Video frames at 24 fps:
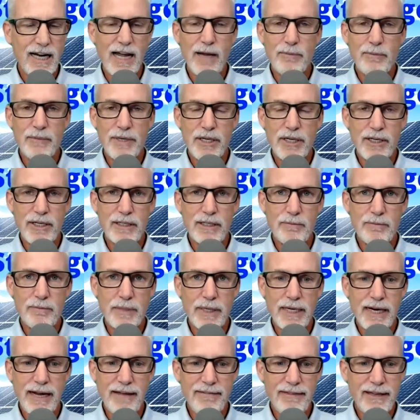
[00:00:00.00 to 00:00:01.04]
am good,
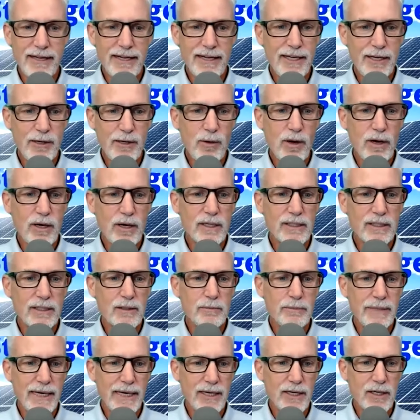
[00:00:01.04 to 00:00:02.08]
but I think you are a little
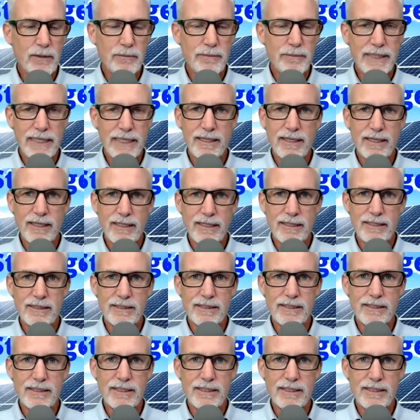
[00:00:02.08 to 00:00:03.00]
better because